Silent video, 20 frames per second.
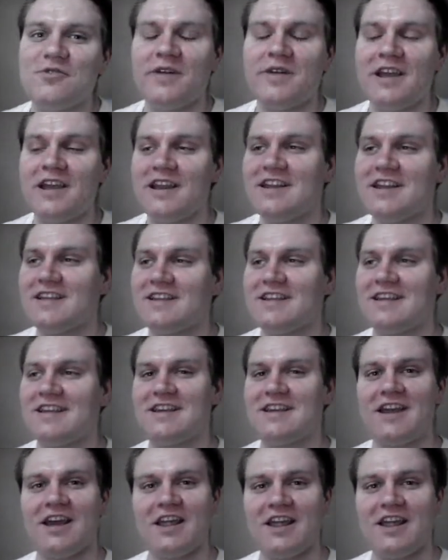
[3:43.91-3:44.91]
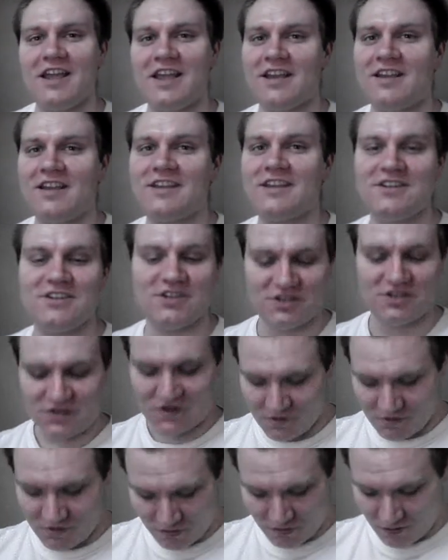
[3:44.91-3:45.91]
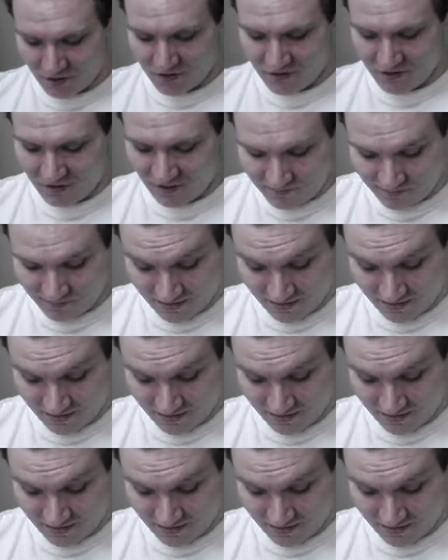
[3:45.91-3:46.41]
but I gotta show the world